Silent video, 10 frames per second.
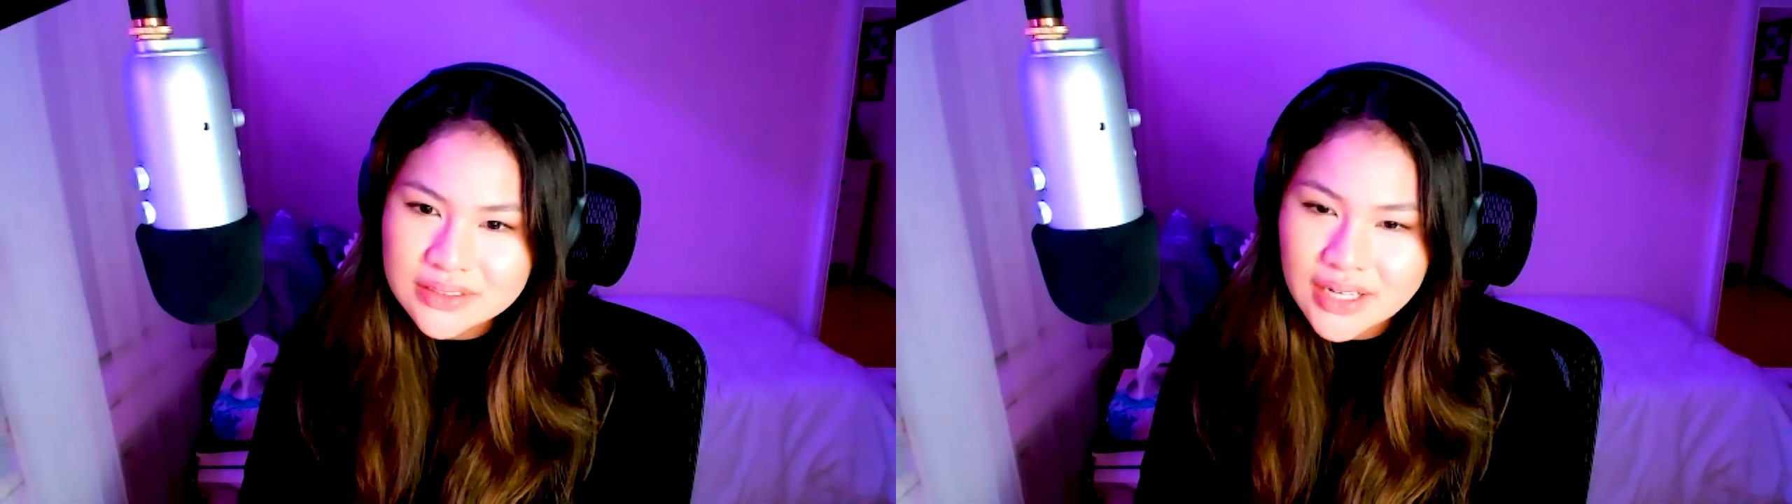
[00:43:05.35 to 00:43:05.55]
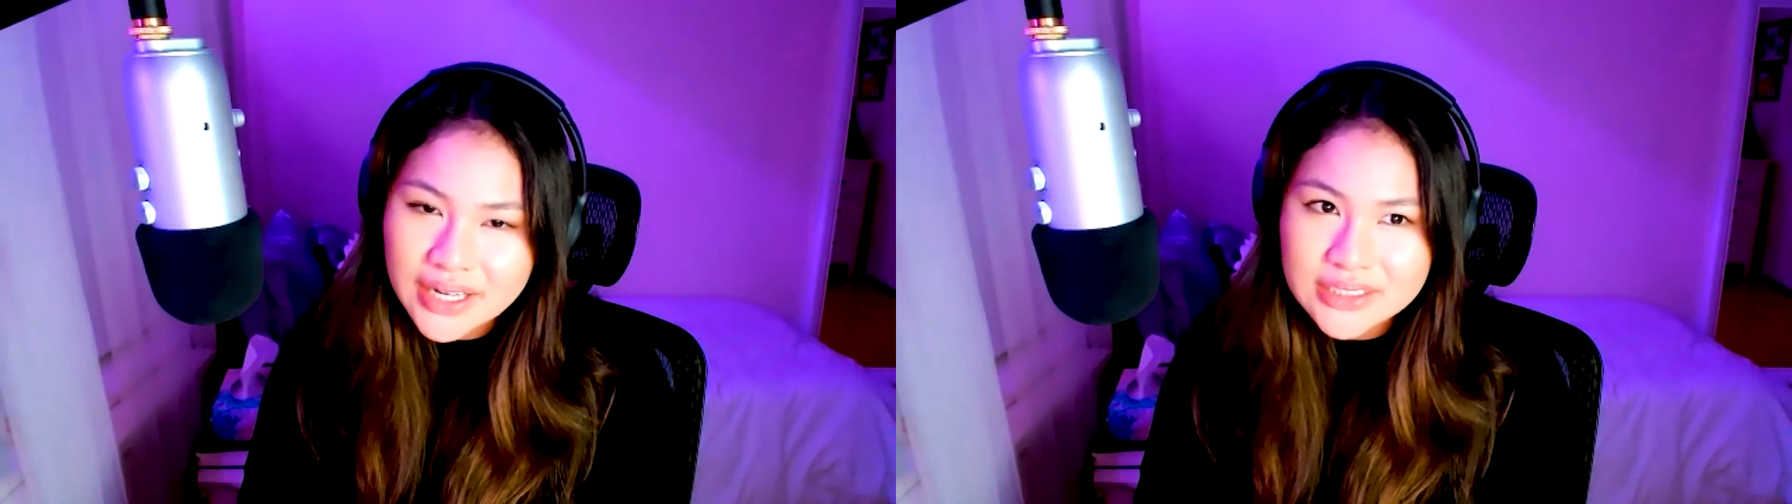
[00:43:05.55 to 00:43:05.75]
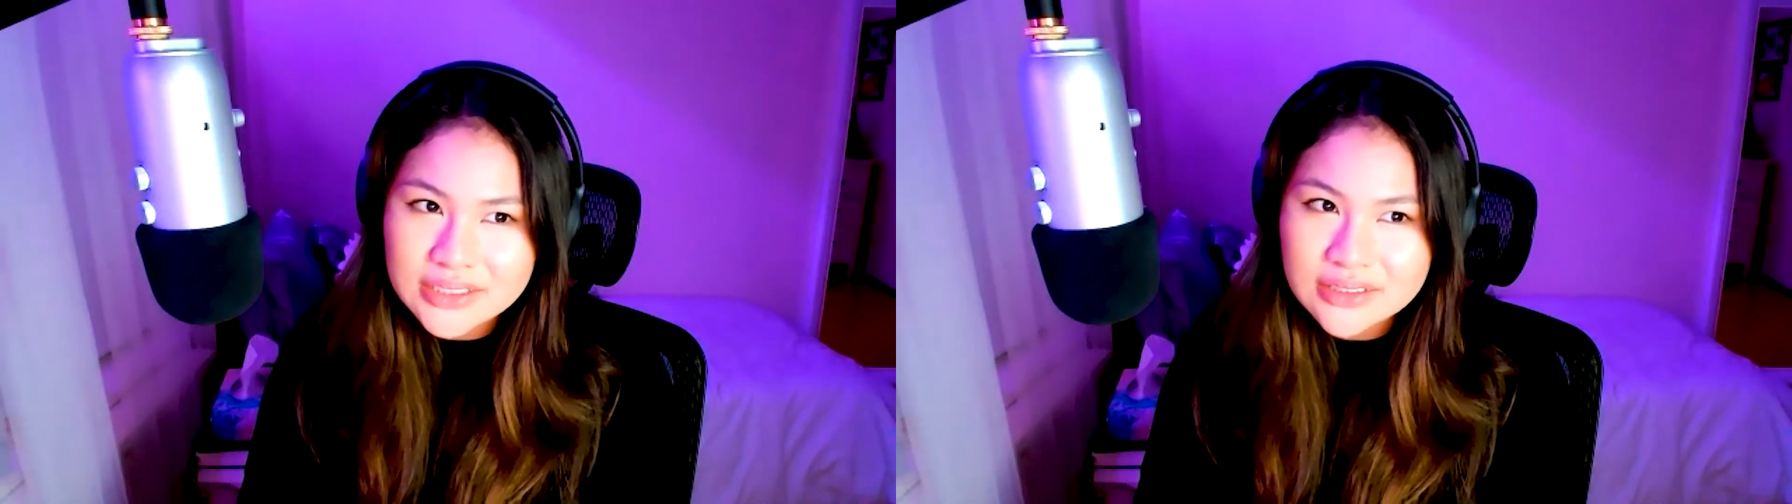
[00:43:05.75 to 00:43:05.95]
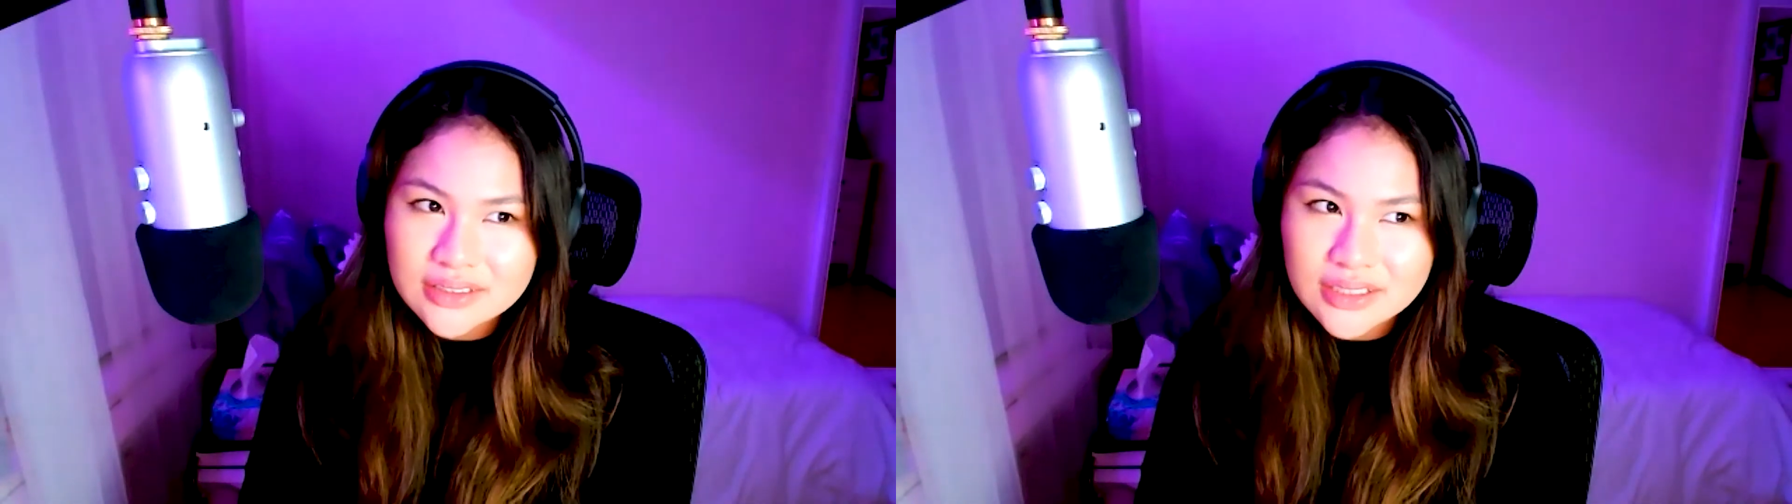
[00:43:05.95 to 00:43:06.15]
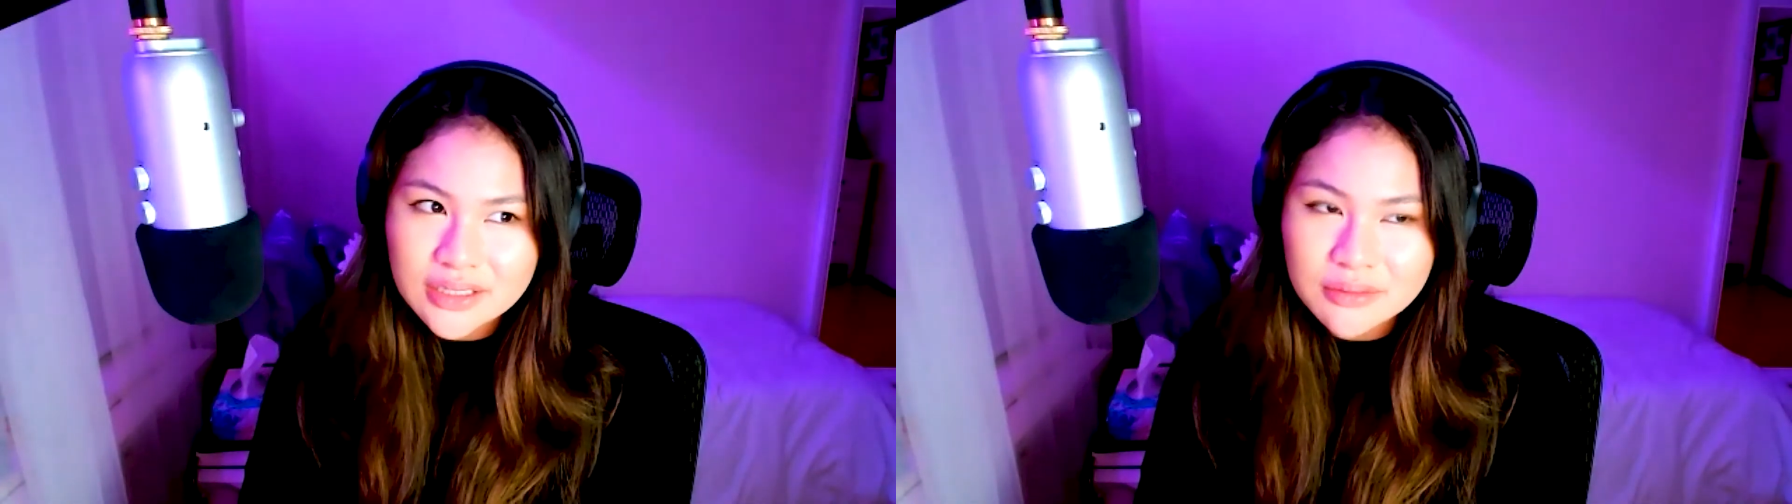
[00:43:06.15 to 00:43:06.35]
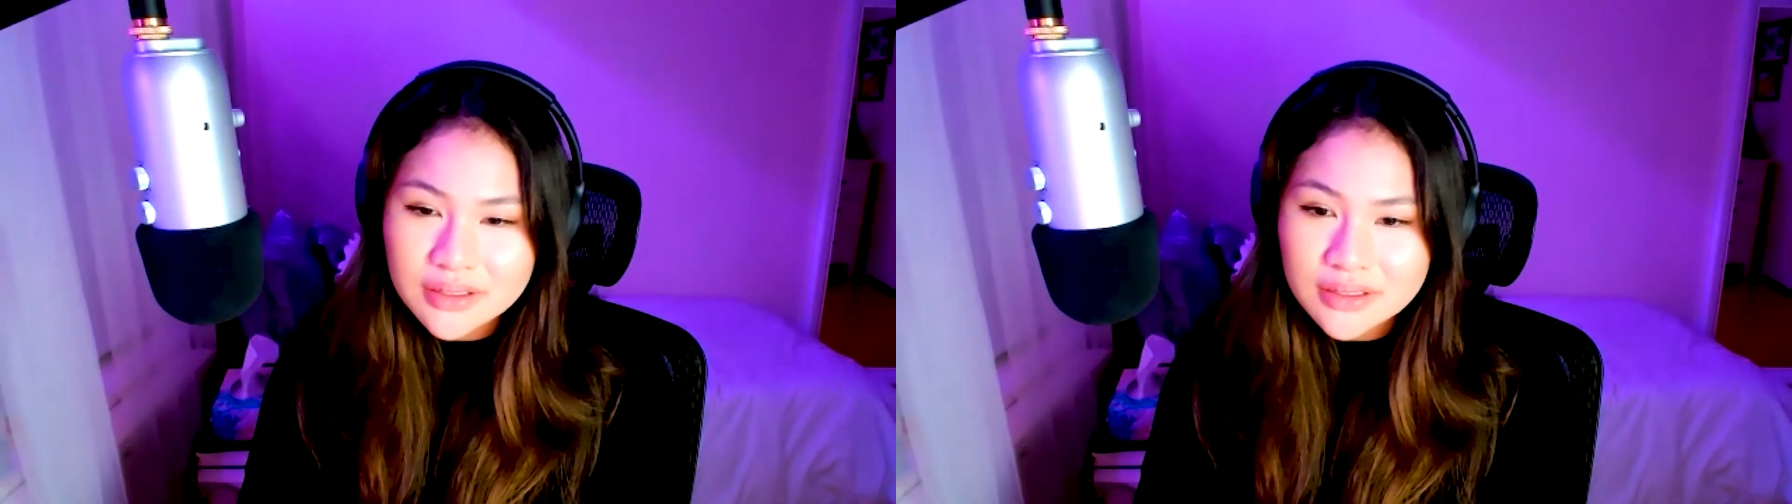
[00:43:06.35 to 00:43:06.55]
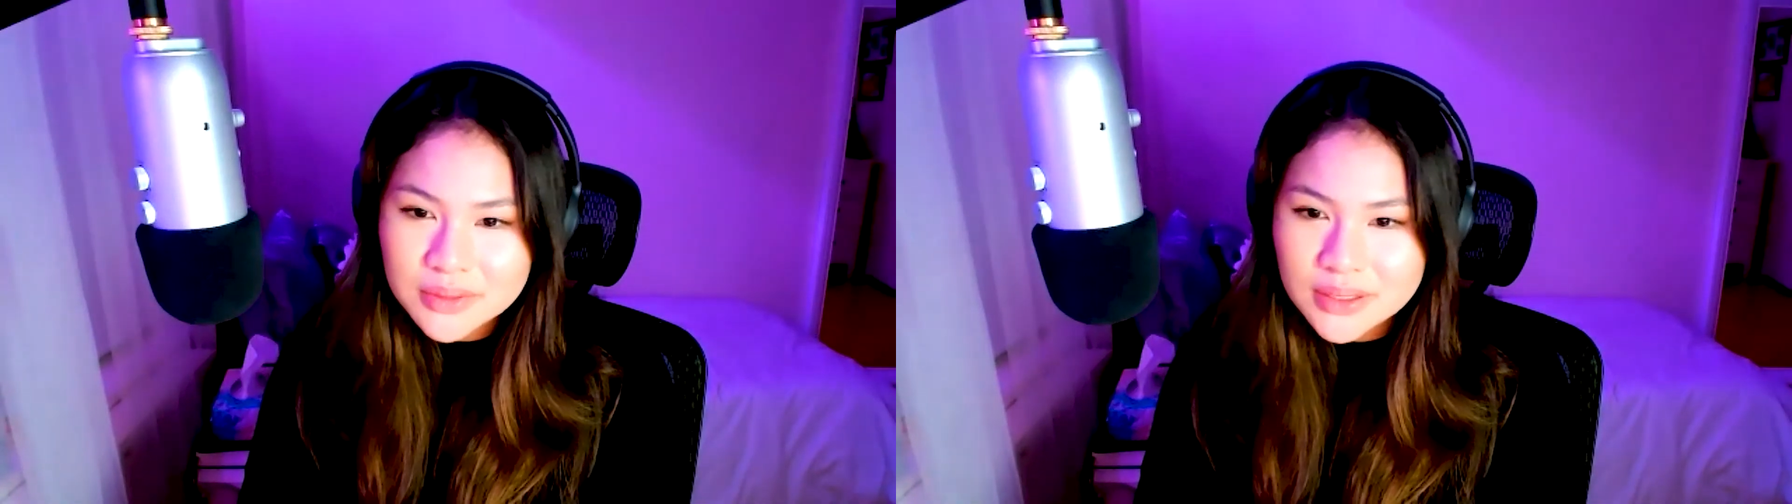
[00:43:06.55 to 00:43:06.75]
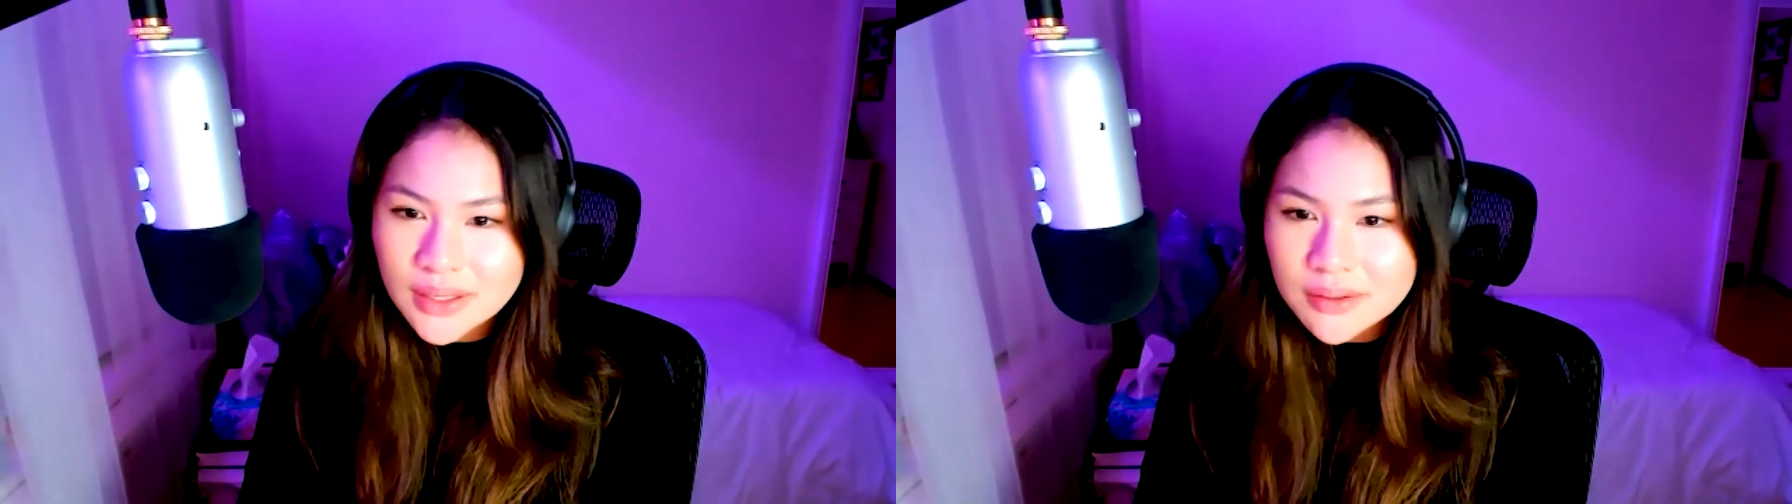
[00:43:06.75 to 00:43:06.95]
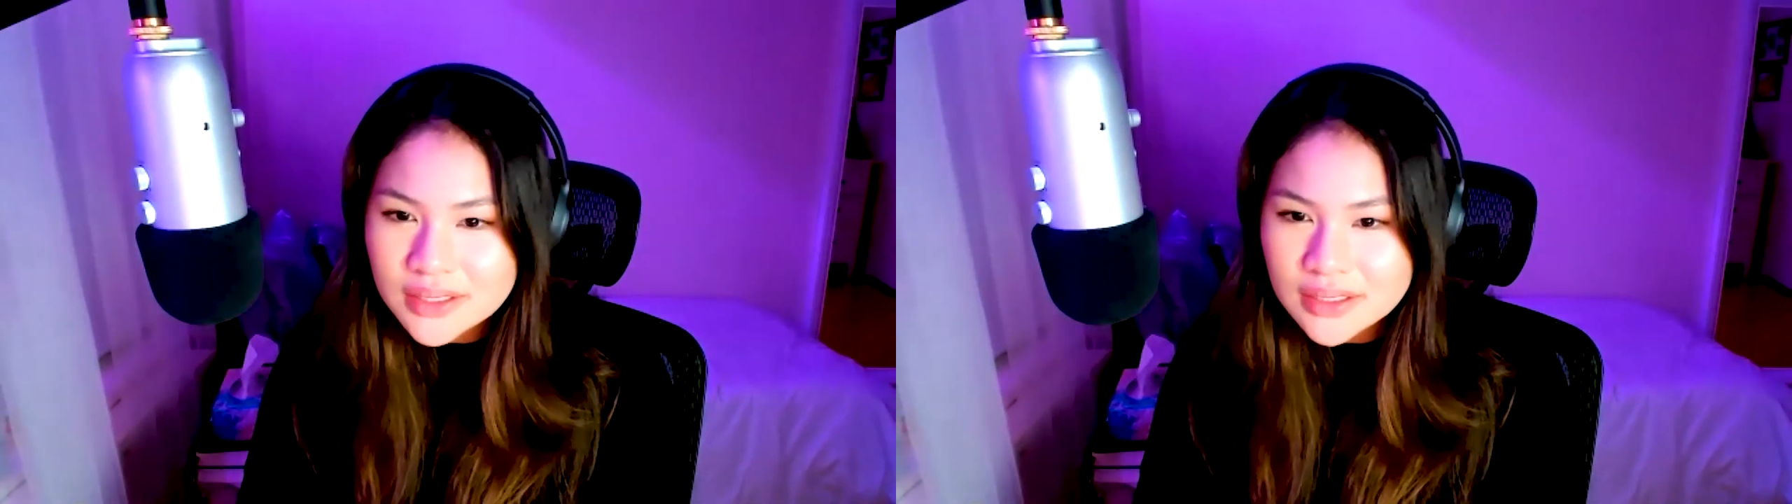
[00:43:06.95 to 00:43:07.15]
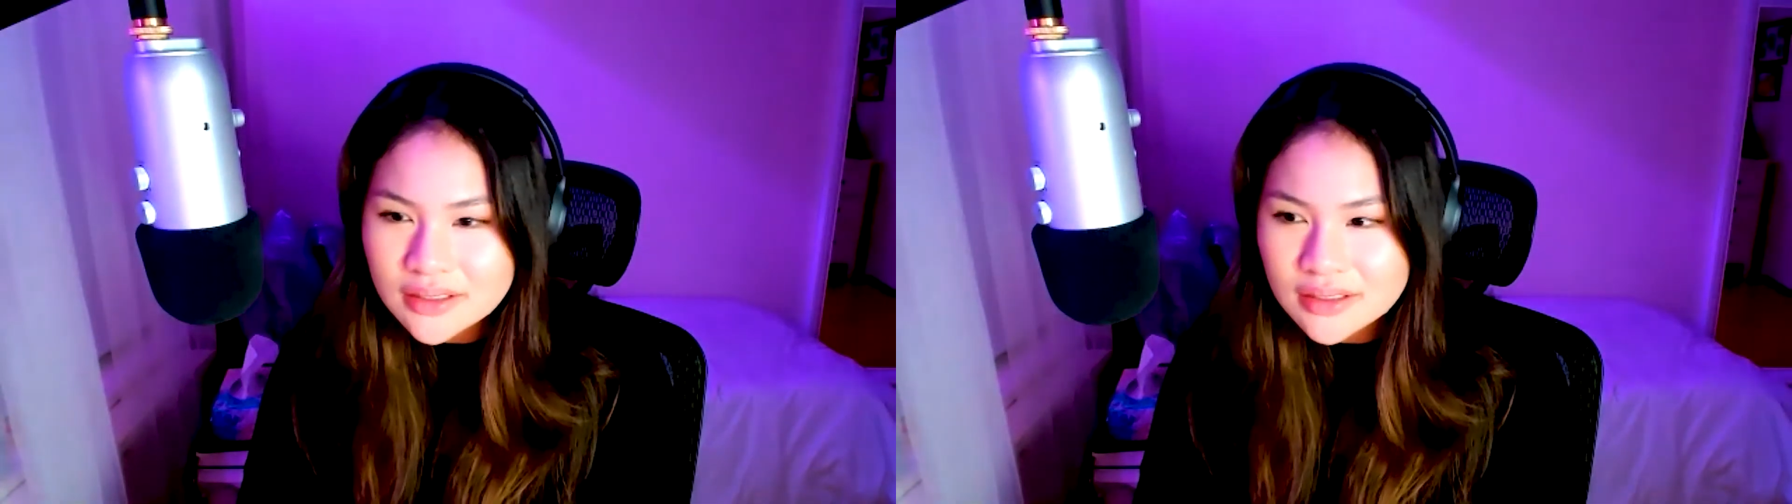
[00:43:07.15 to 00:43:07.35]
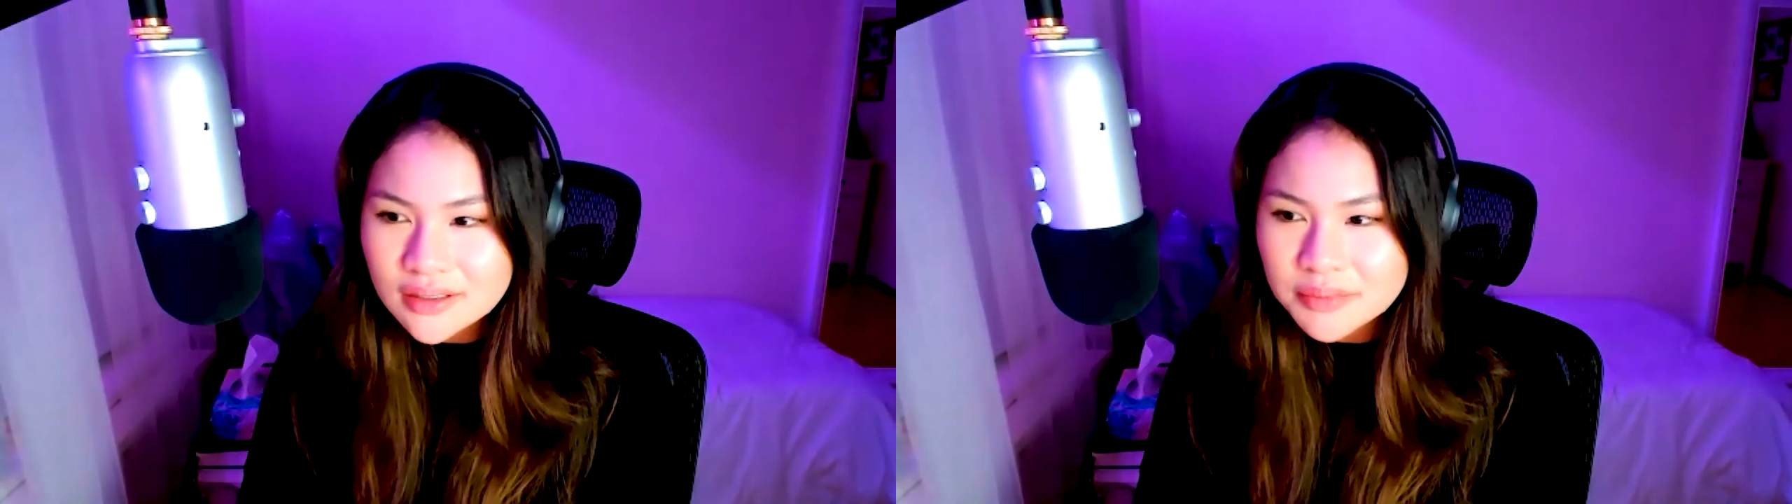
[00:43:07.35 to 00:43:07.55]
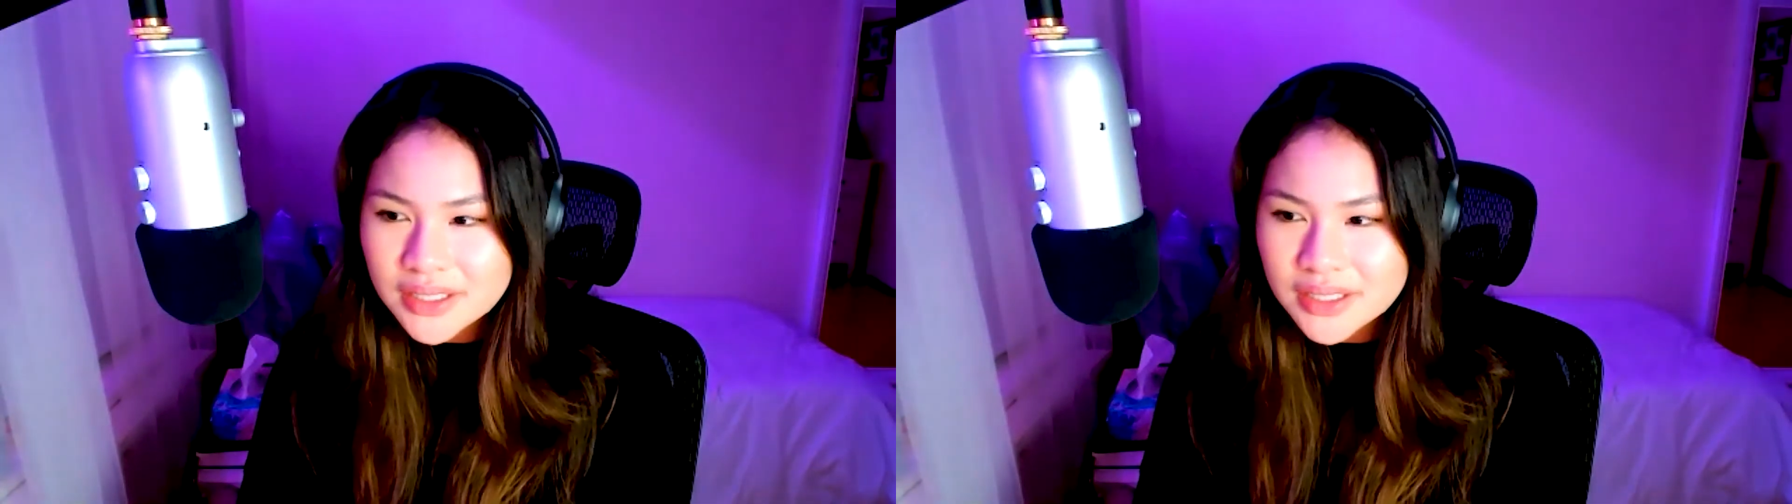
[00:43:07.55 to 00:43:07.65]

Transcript: ideal thing you want to be going through,